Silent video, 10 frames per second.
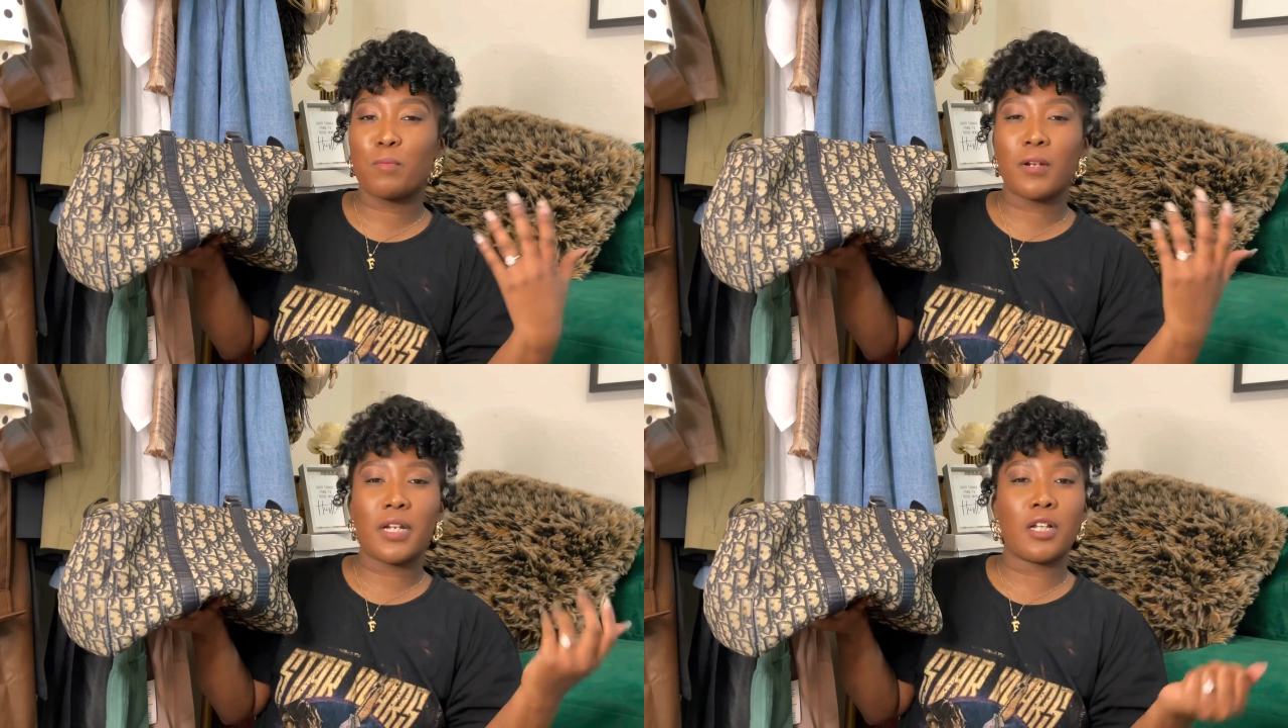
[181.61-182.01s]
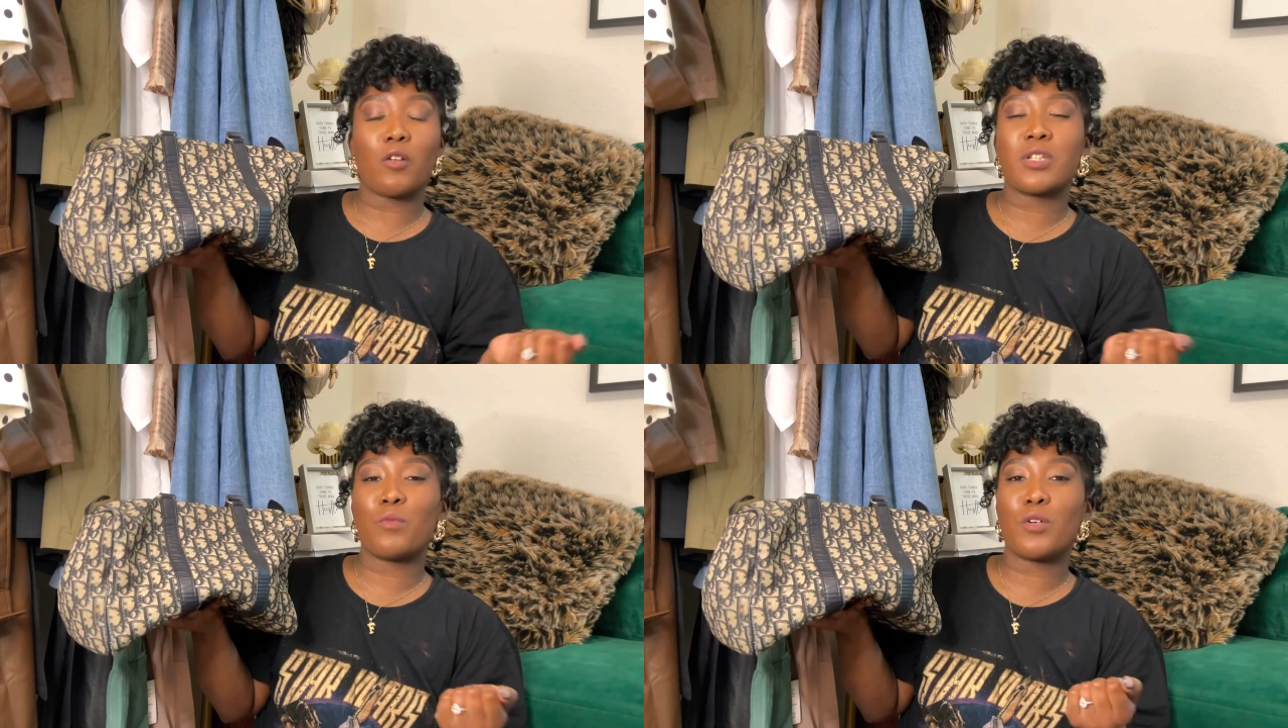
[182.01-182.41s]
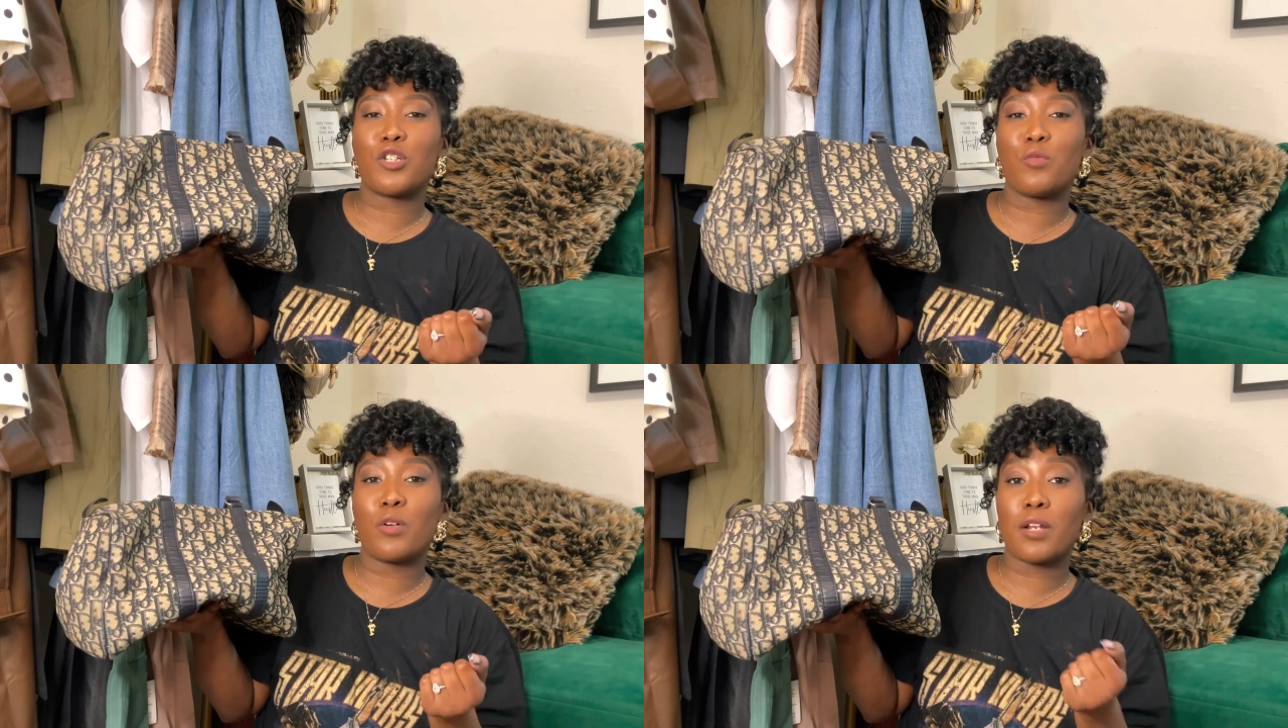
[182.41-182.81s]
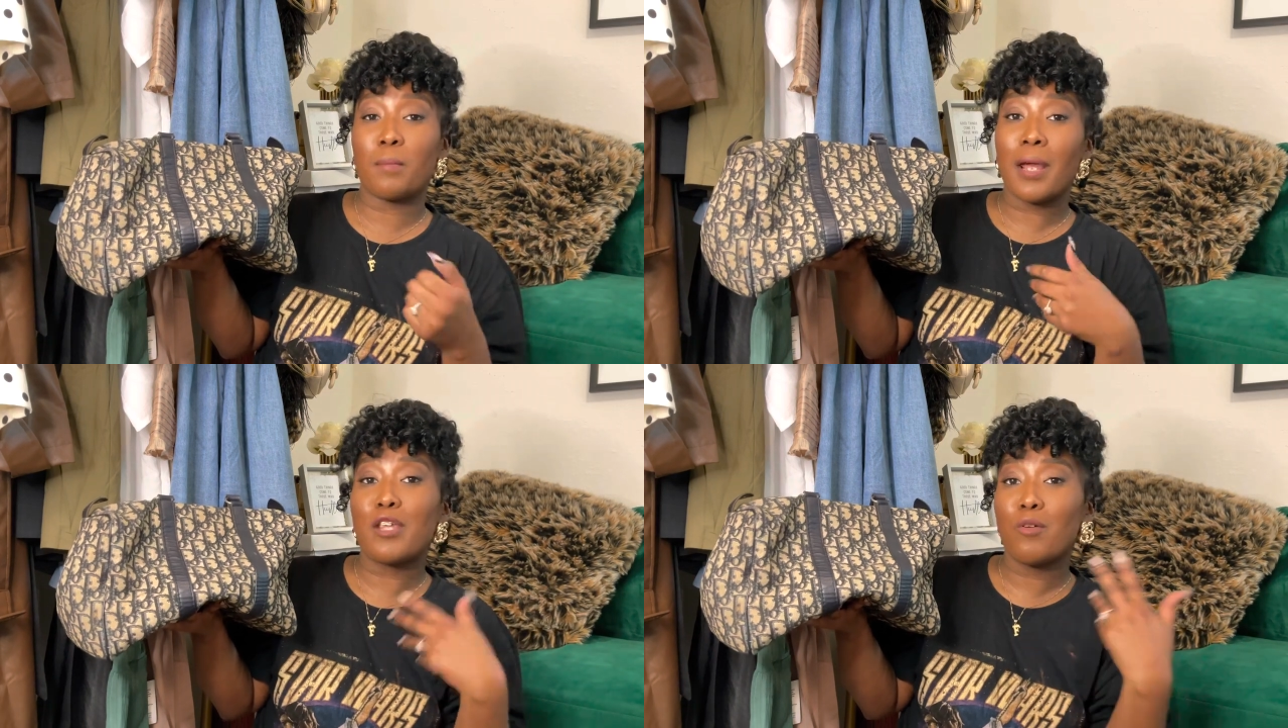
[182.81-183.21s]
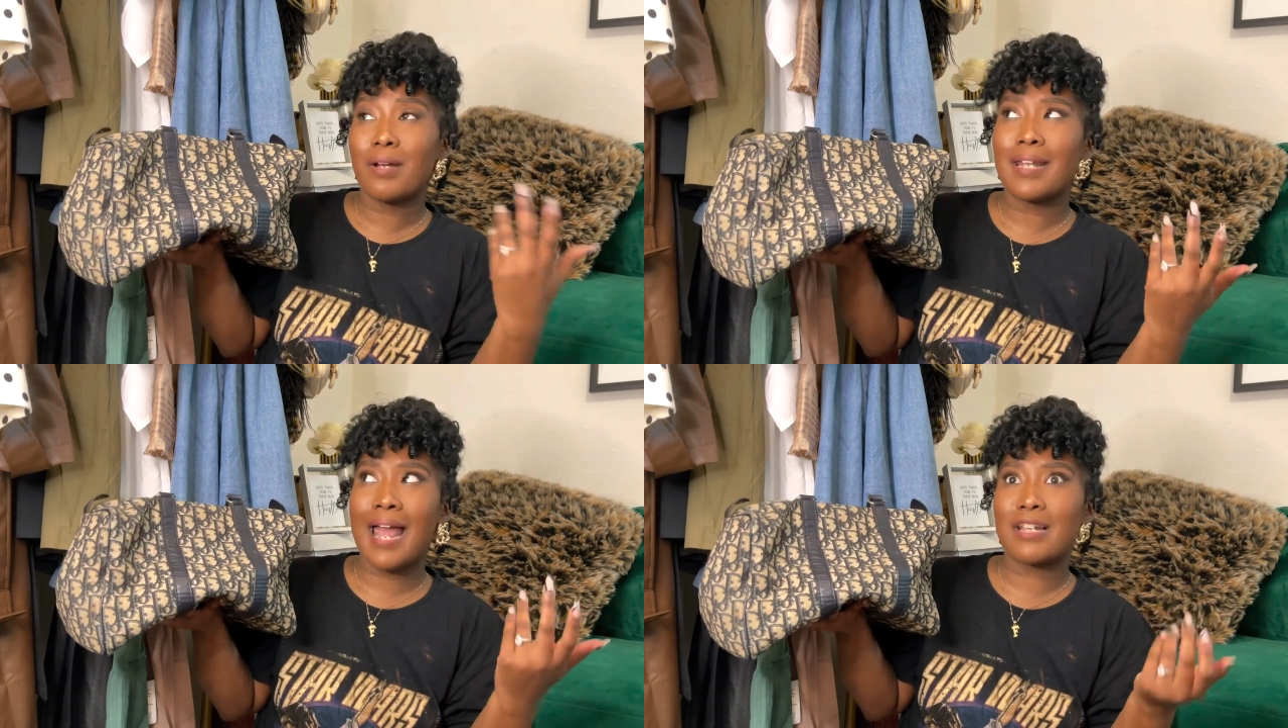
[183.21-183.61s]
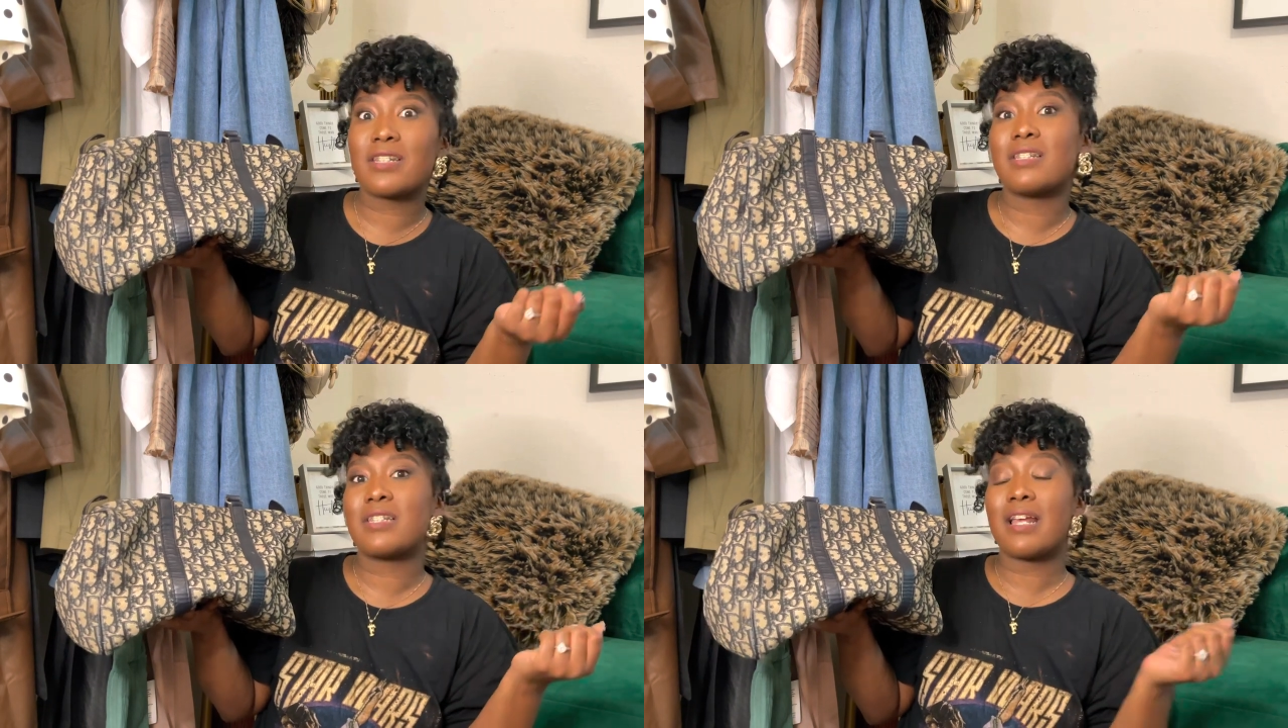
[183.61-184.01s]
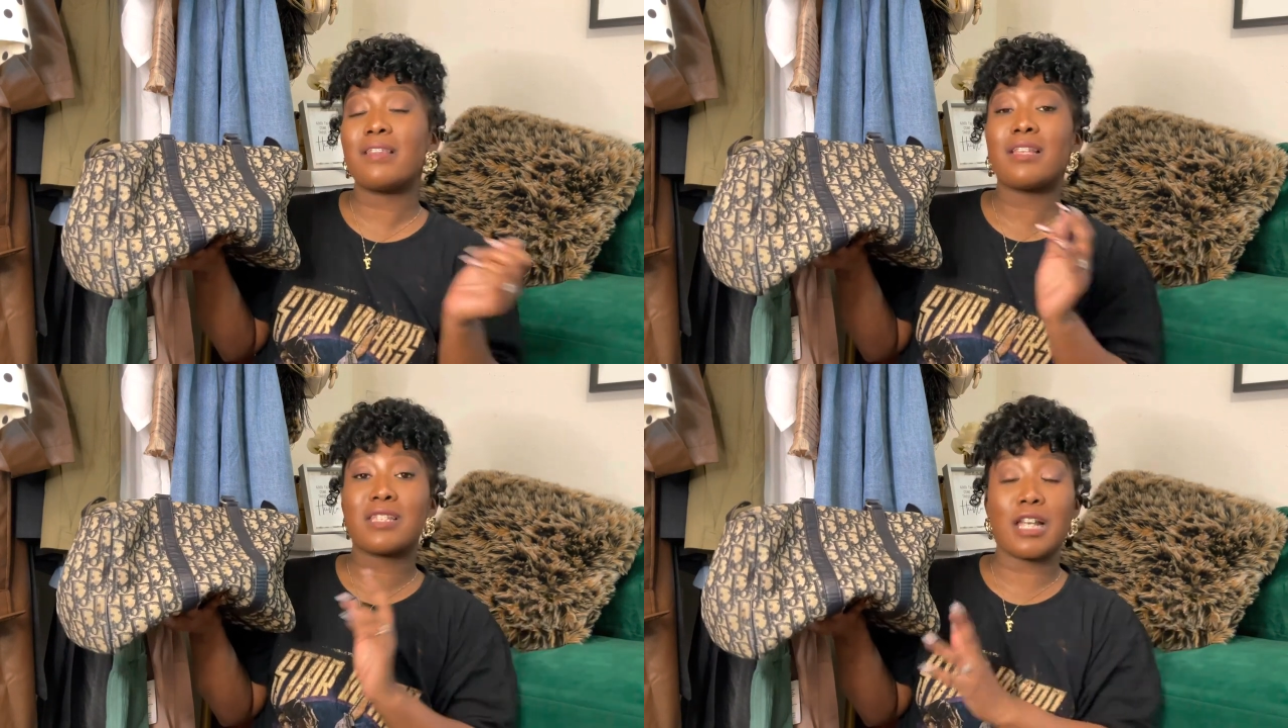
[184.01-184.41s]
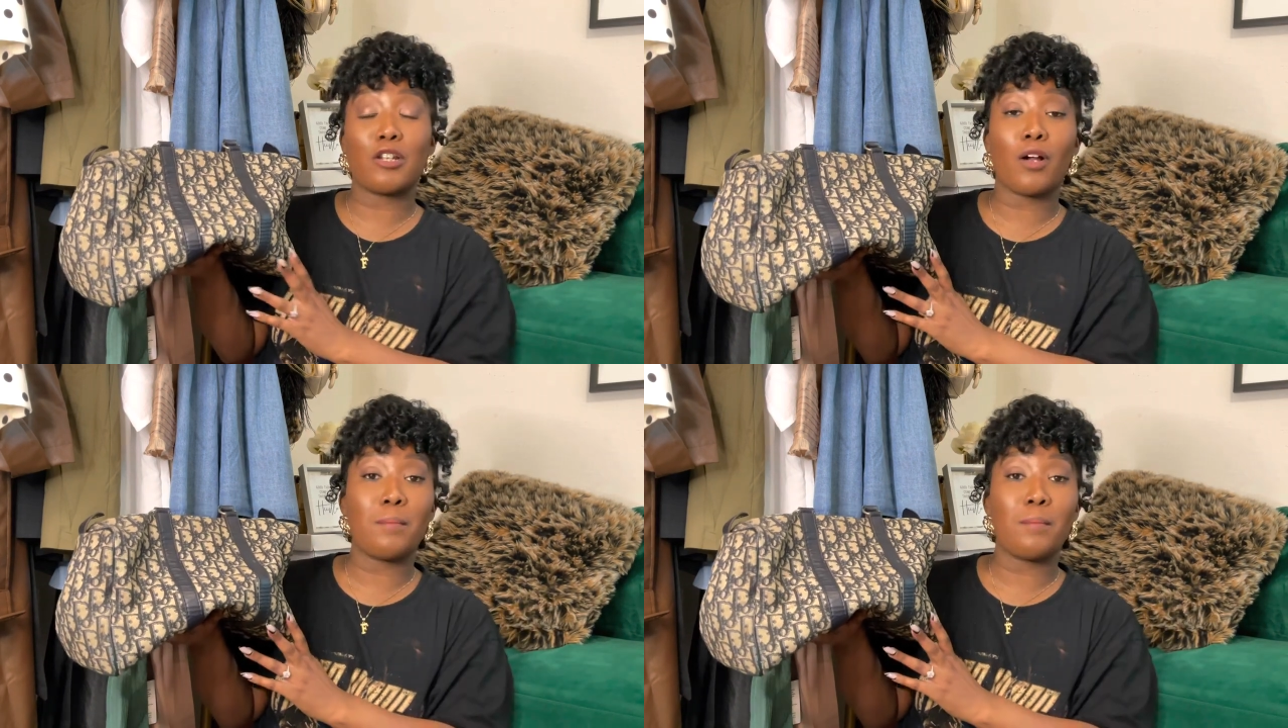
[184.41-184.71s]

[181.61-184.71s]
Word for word: pretty close in what you wanted to pay, you could actually send the seller